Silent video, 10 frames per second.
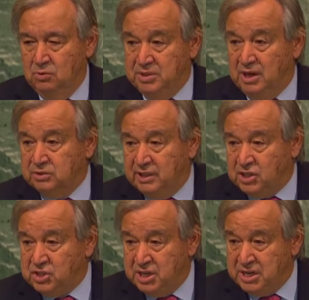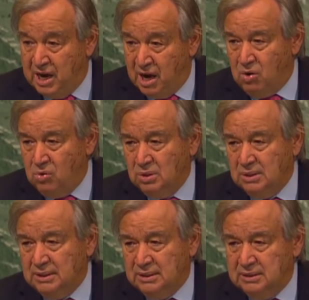Without action now,
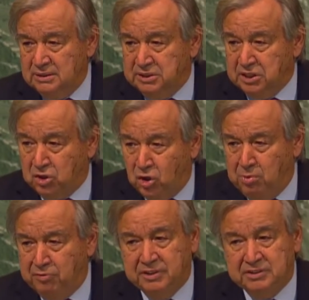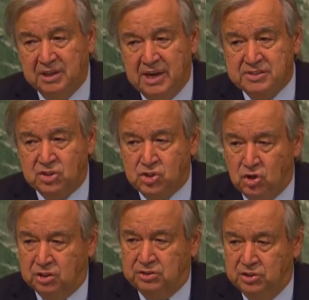the global fertilizer
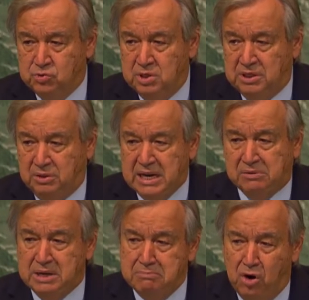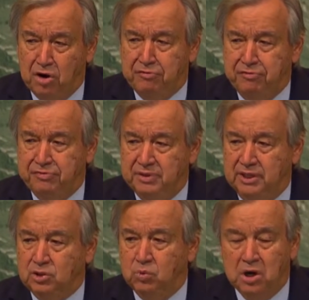shortage will quickly morph
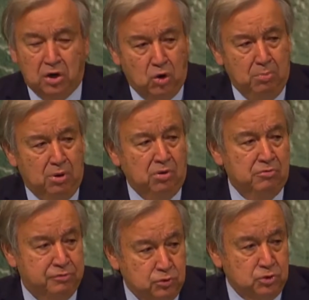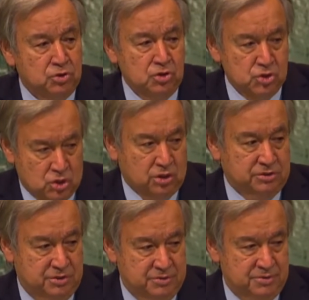into a global food shortage.